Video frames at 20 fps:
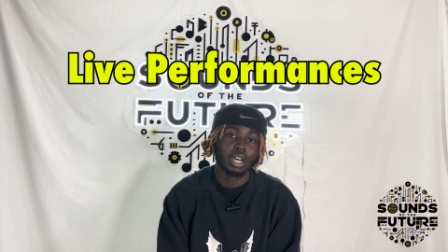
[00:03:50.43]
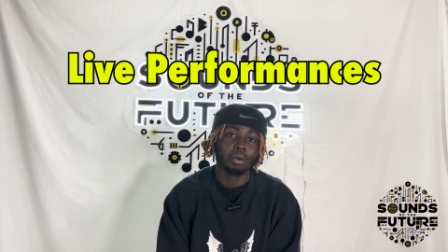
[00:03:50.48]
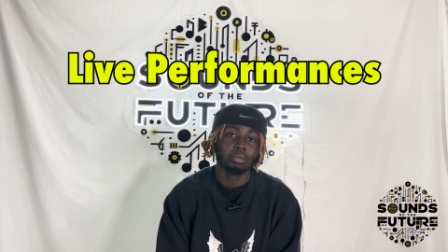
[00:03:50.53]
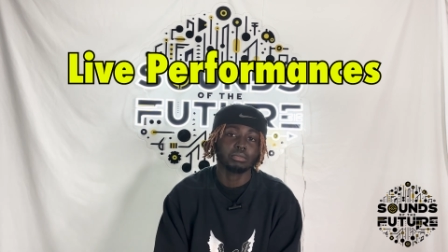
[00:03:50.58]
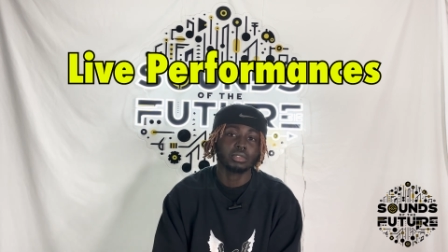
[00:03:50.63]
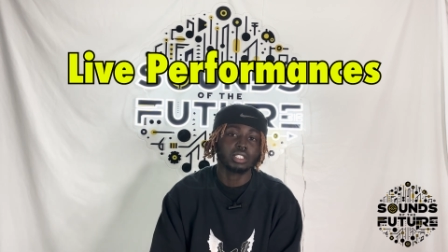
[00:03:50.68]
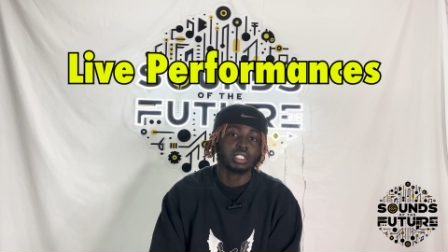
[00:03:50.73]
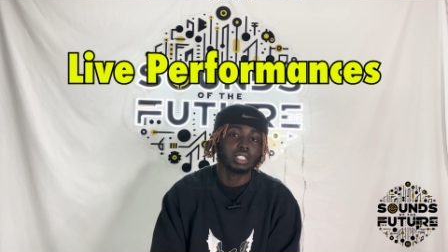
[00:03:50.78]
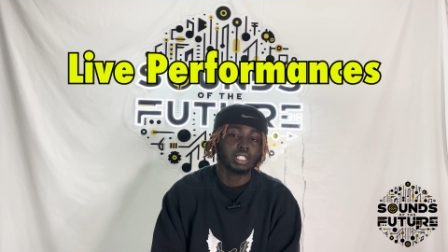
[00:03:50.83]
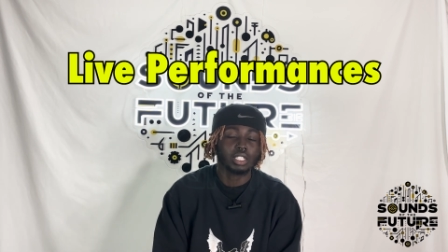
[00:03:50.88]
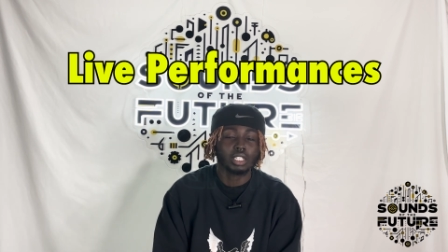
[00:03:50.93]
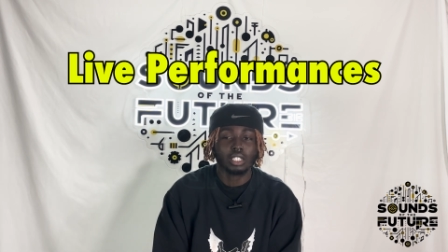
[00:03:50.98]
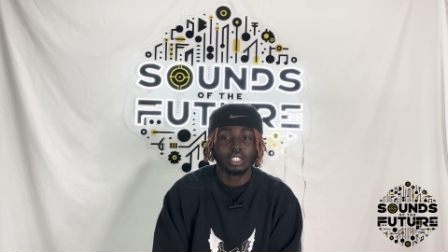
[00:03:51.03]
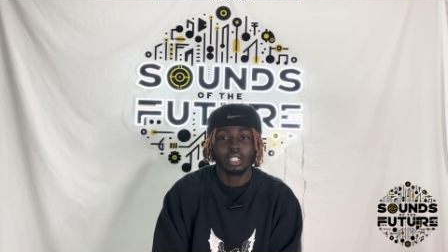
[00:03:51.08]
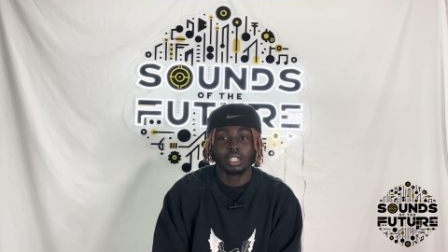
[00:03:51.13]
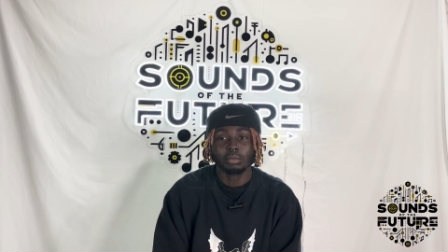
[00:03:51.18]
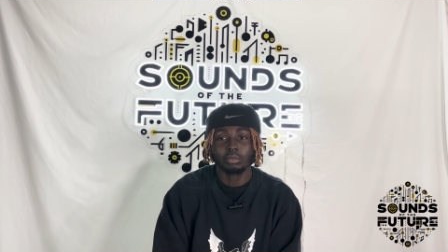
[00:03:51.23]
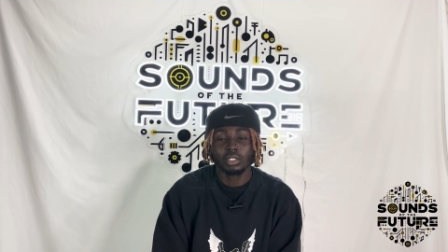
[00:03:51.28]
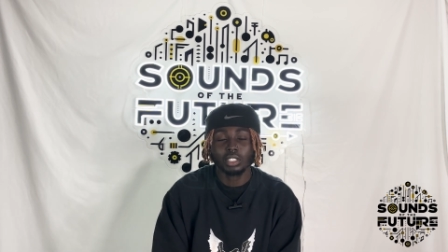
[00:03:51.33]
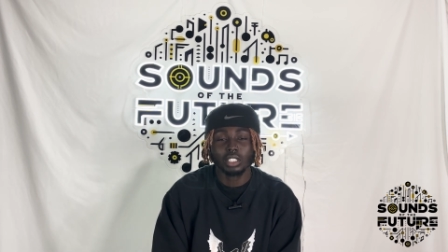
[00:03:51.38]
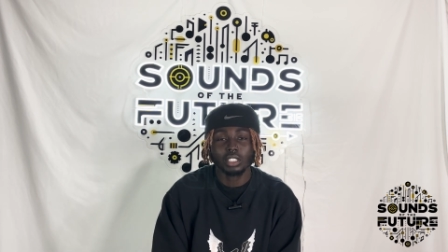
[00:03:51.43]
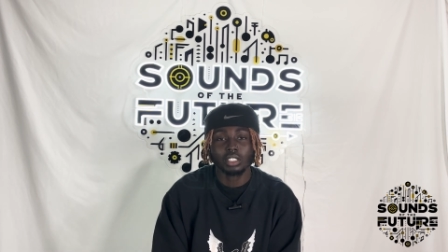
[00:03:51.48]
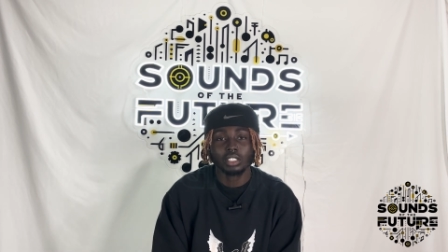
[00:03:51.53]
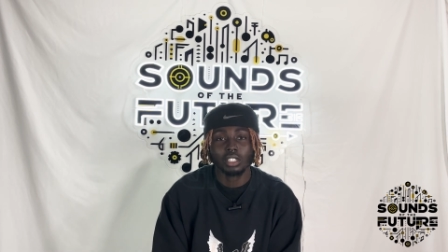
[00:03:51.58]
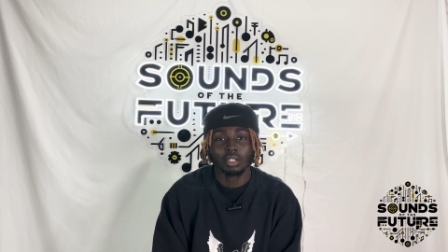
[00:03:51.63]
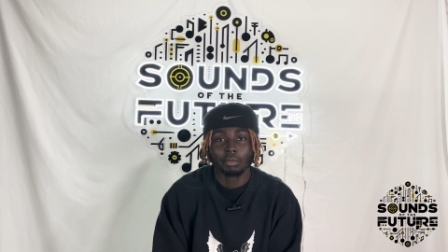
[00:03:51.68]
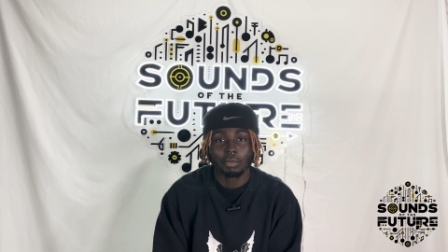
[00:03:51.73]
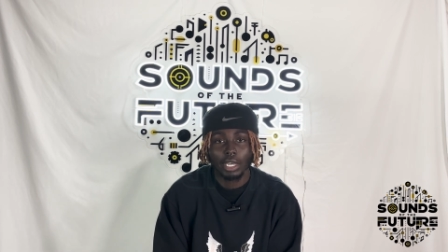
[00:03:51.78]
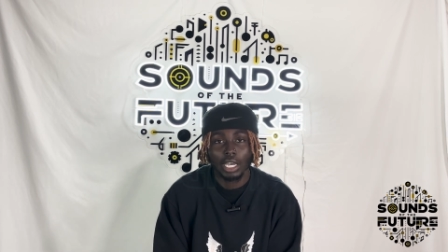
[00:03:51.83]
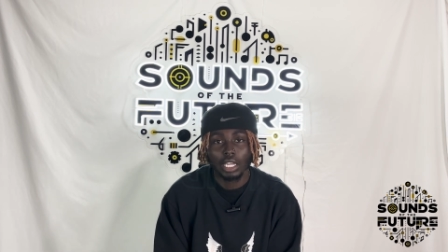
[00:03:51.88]
I'm singing. I'm singing to
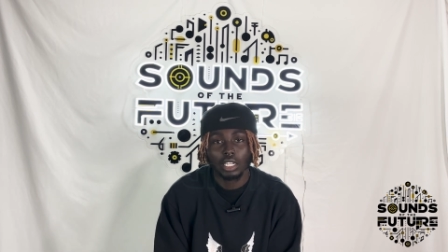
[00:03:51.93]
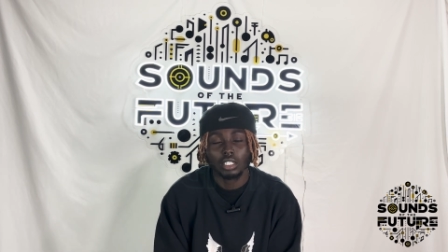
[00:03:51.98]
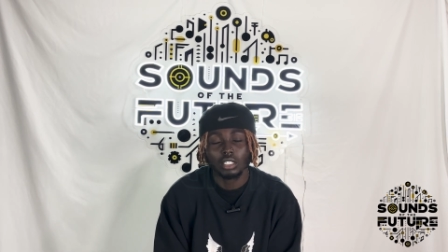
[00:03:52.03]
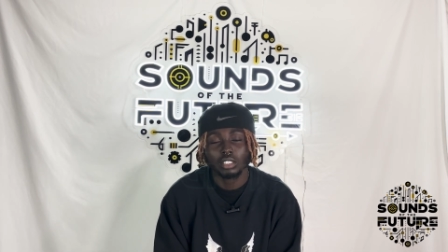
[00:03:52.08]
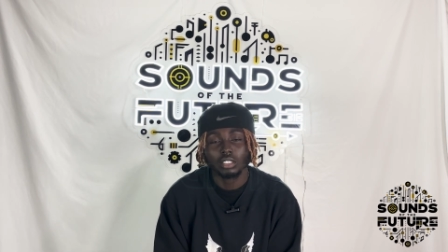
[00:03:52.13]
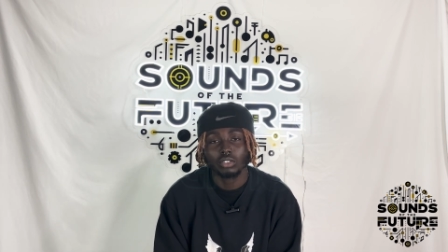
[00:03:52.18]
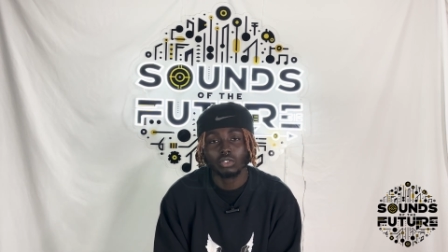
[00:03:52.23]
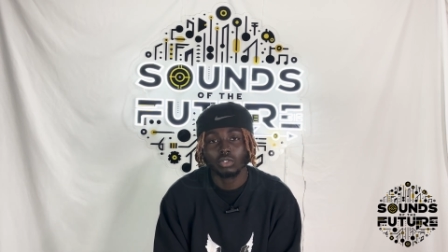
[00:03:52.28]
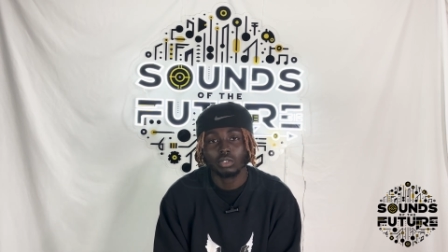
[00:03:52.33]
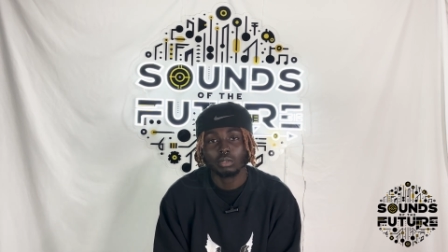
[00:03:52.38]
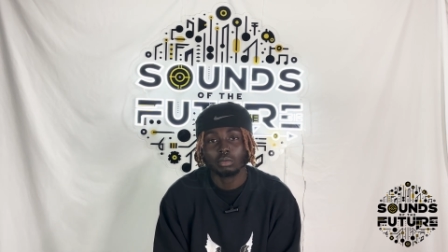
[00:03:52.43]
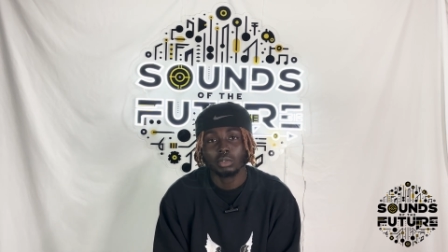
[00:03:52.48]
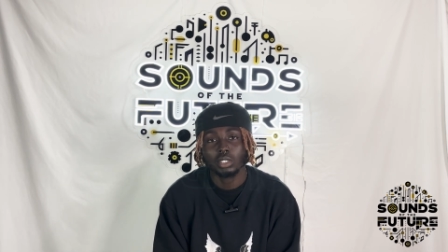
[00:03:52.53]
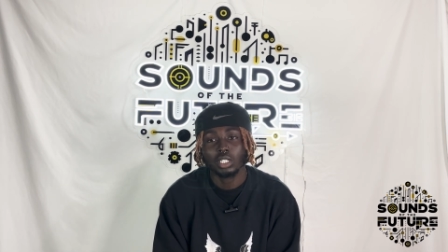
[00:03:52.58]
the baddies. You feel me?